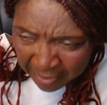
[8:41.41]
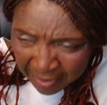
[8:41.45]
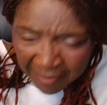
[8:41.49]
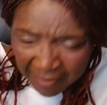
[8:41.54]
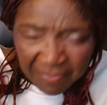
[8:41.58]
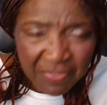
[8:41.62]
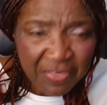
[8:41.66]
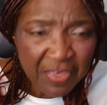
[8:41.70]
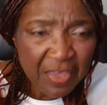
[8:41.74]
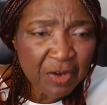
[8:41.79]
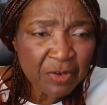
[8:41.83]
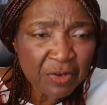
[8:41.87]

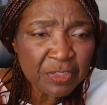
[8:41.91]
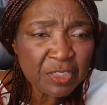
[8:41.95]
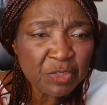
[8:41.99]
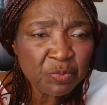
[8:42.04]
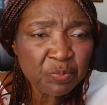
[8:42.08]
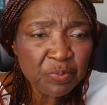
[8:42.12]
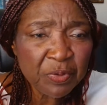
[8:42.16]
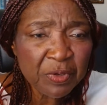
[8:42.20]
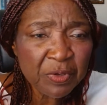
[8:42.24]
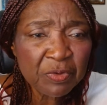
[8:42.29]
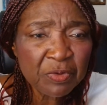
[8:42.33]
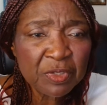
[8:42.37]
their
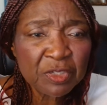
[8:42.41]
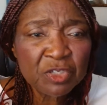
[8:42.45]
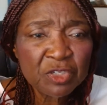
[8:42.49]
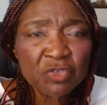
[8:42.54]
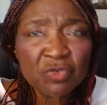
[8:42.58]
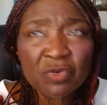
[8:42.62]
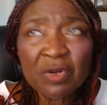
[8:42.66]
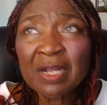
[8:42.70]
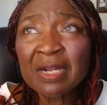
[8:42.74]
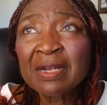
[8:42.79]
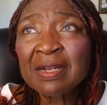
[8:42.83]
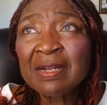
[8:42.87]

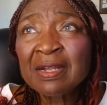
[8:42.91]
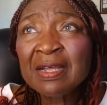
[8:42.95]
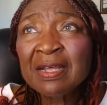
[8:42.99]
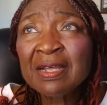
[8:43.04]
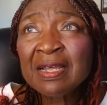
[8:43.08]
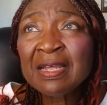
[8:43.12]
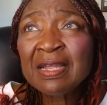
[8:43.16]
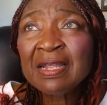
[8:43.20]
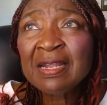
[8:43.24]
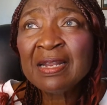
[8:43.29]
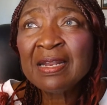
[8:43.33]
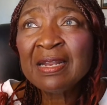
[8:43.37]
spiritual
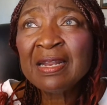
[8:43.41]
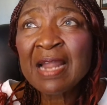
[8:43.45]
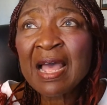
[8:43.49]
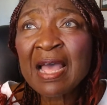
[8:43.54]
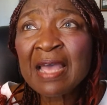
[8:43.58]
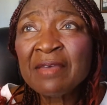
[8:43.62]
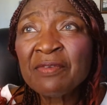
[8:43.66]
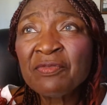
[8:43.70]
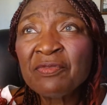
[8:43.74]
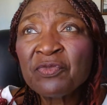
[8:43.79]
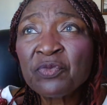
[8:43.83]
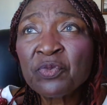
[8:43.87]

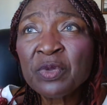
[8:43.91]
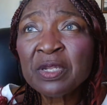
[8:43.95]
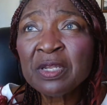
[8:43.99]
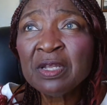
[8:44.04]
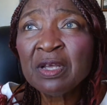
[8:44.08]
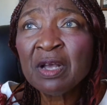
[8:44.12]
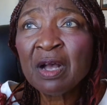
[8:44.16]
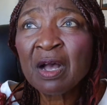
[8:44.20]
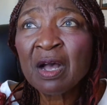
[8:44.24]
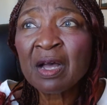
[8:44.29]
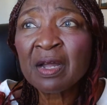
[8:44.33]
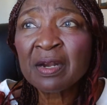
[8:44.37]
life with
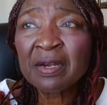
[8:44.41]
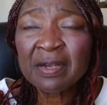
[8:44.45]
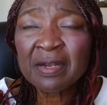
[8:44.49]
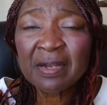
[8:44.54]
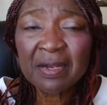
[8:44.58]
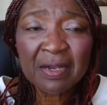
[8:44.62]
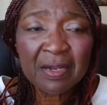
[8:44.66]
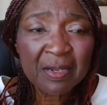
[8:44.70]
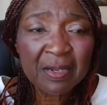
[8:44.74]
God.